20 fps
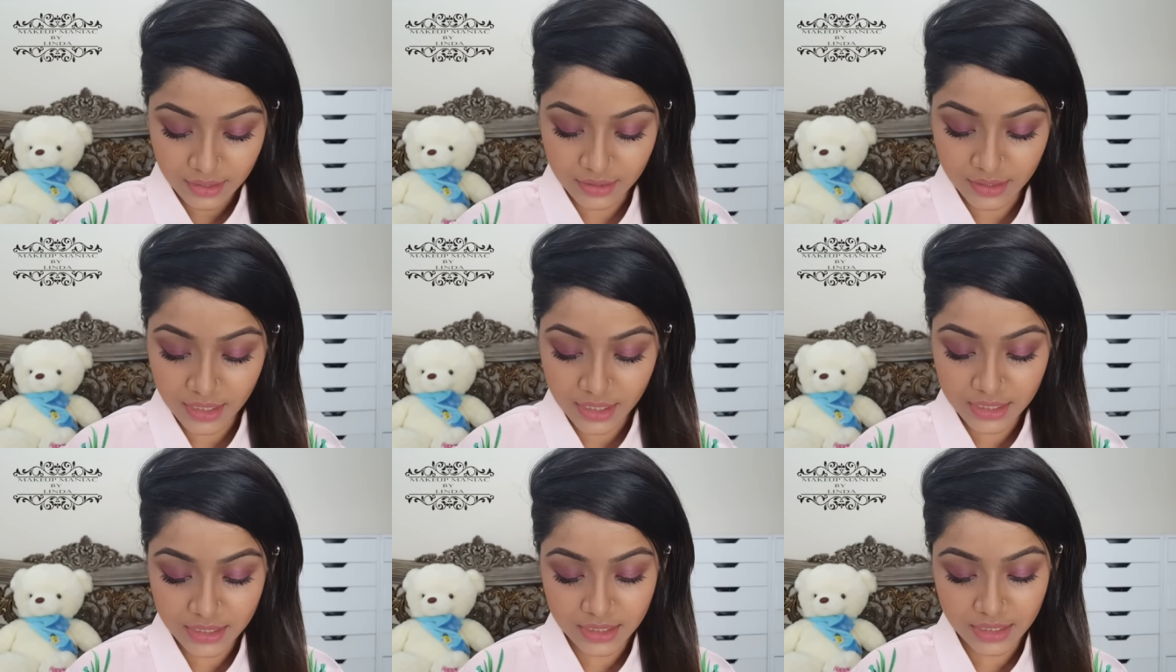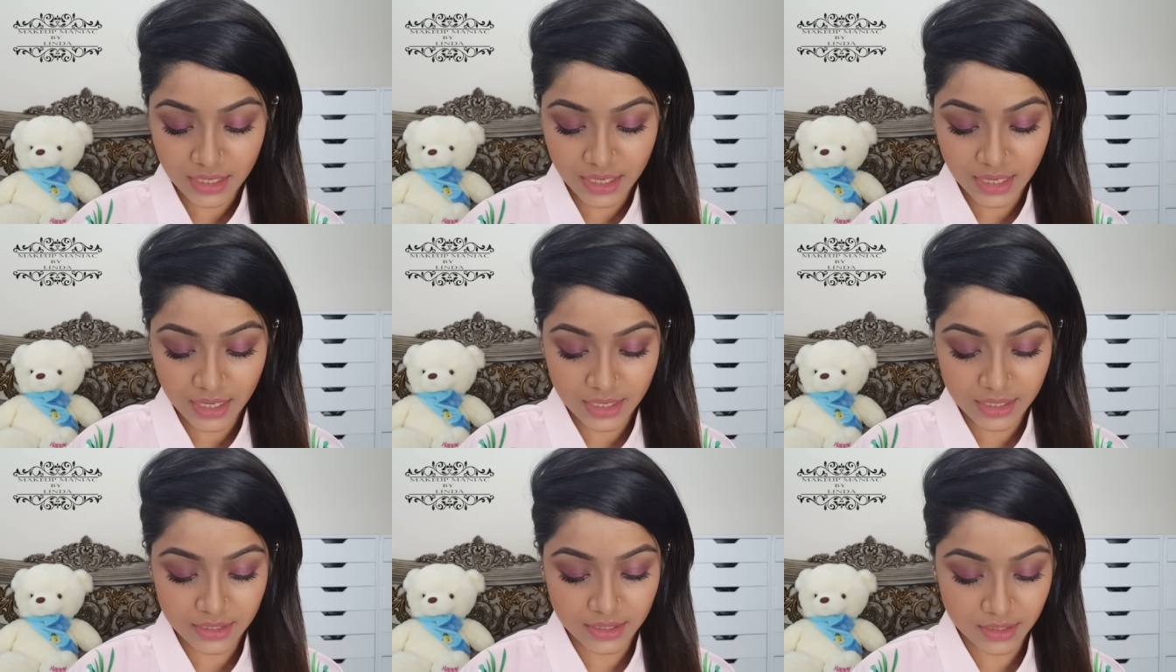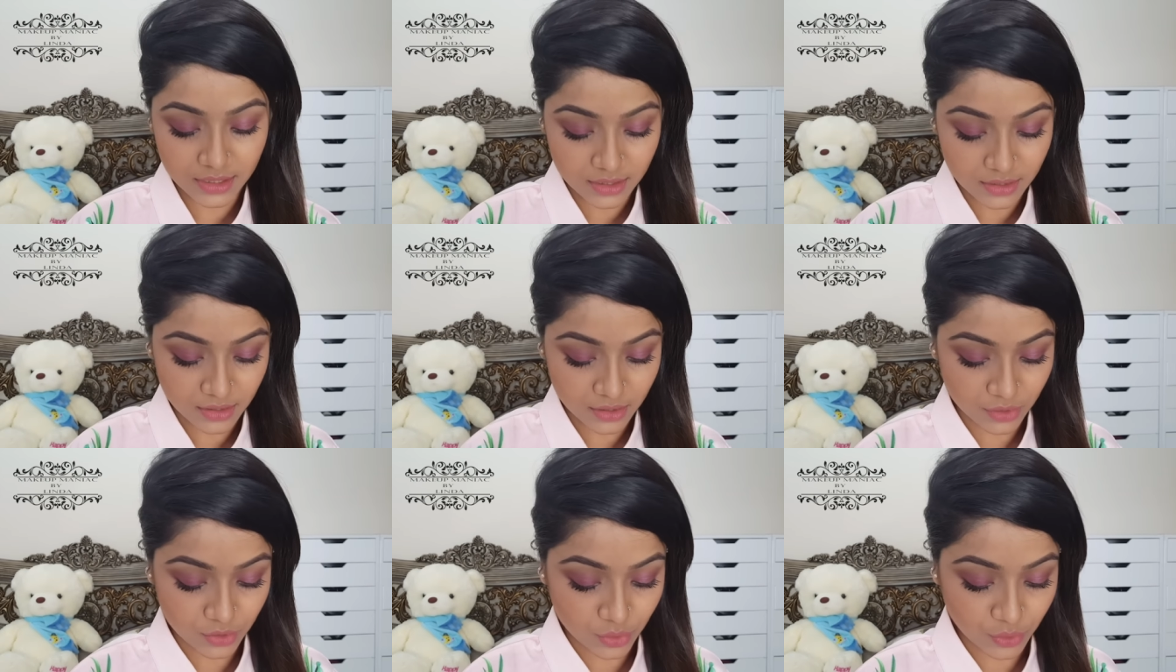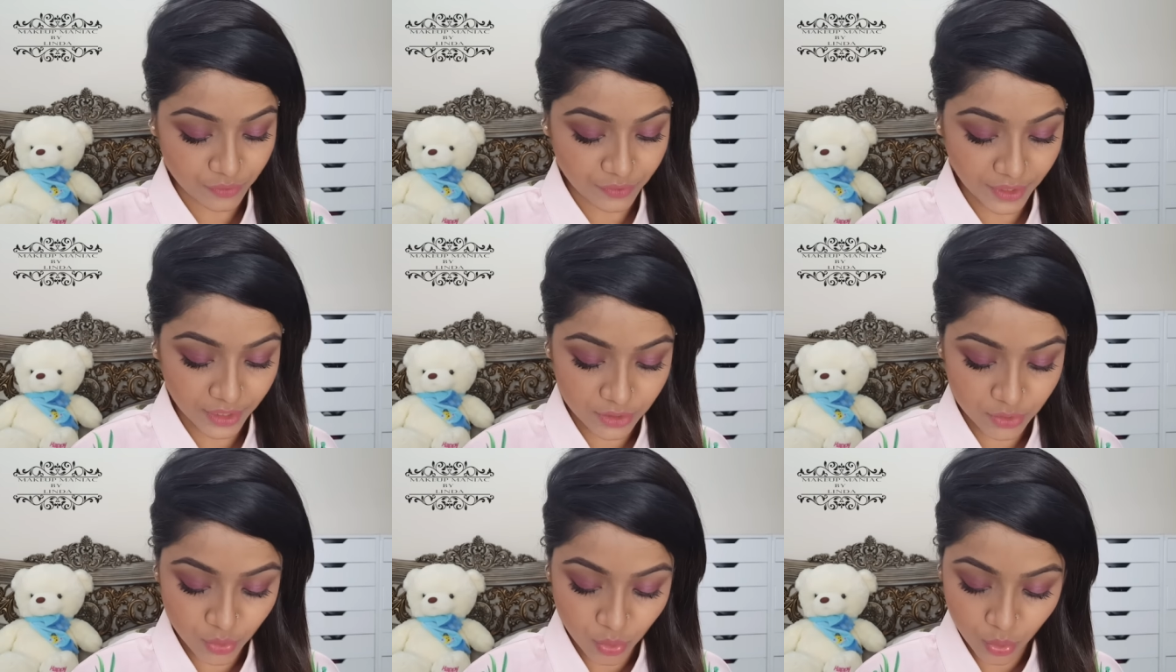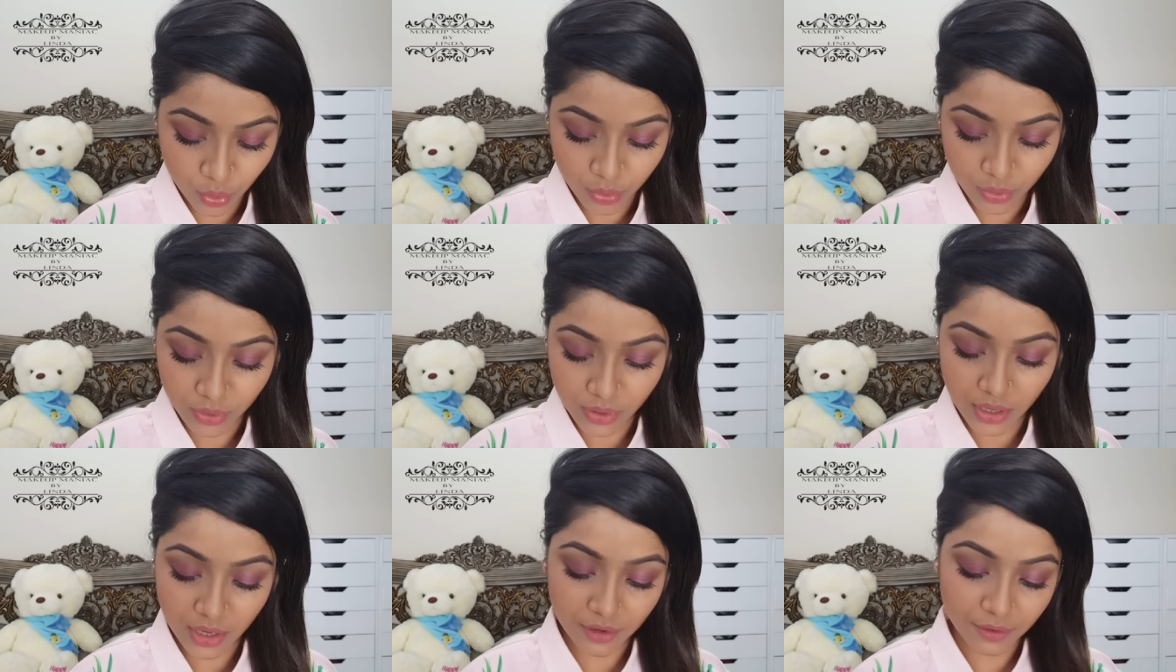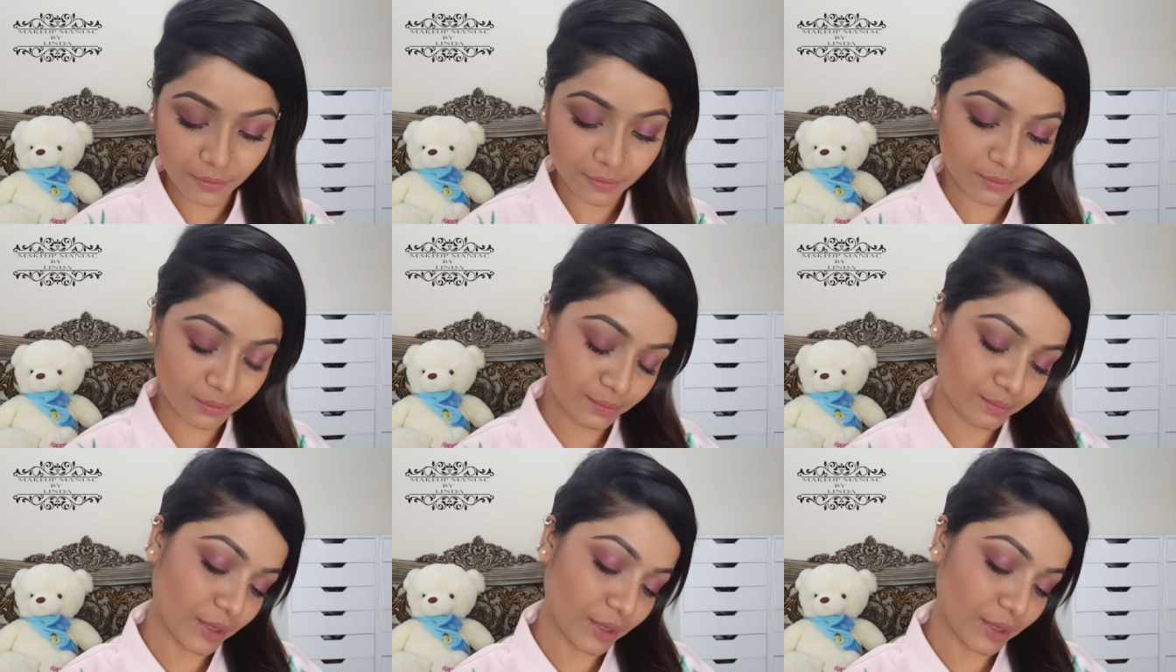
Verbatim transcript: this is the Too Faced Cocoa